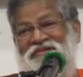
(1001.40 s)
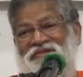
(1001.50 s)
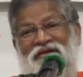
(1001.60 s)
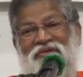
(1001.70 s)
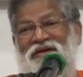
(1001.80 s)

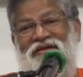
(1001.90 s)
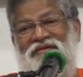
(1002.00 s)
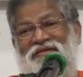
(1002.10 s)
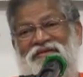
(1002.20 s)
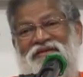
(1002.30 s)
Isn't it?
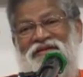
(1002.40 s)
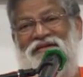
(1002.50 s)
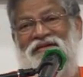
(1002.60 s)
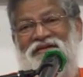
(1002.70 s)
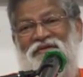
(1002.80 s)

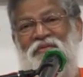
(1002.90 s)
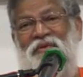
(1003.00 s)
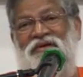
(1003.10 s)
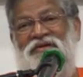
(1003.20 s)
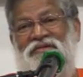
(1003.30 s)

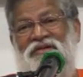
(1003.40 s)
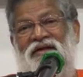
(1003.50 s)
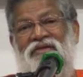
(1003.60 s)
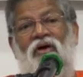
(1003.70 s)
Upanishad says